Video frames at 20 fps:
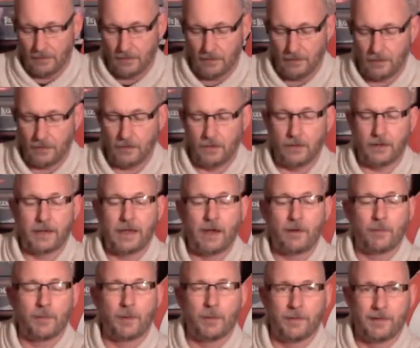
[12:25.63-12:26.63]
Oh, I can't
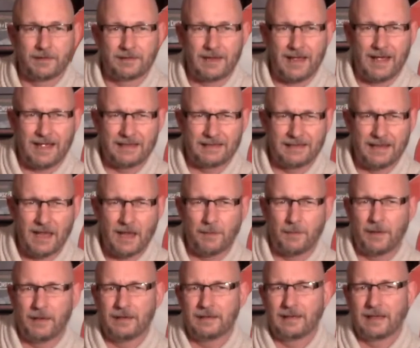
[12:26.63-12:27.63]
remember this guy's name,
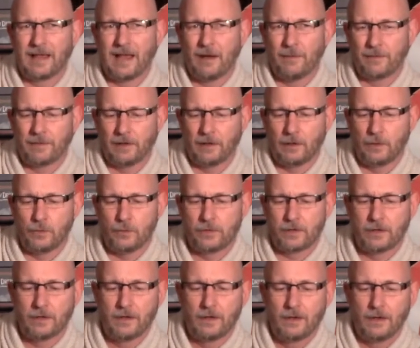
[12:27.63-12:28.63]
but he's the guy with the
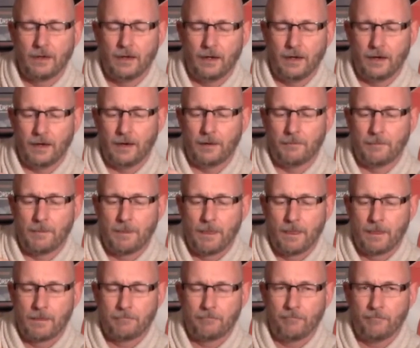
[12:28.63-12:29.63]
lute. I
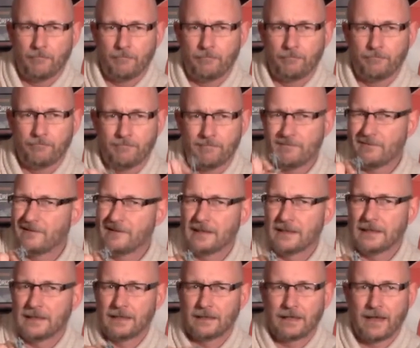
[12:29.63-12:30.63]

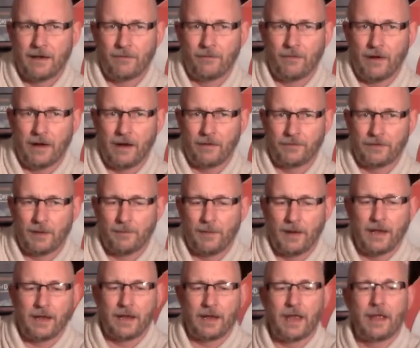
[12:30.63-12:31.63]
can't, right off the top of my
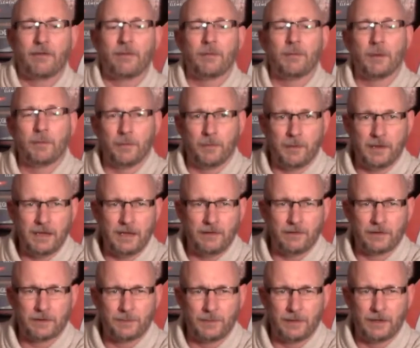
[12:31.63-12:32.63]
head, I can't remember, but he
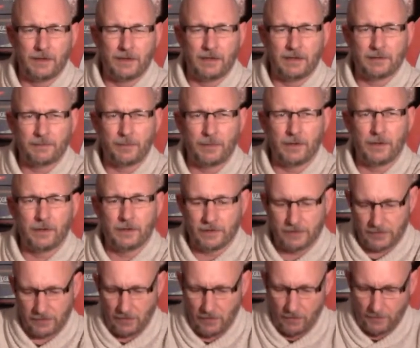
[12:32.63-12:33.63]
looks pretty good. He's pretty good
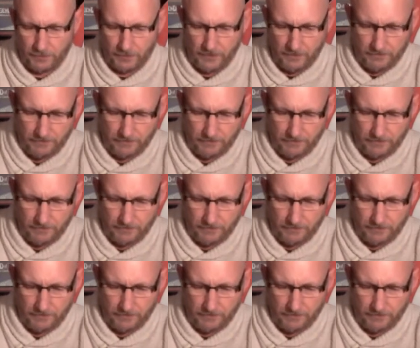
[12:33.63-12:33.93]
sculpt.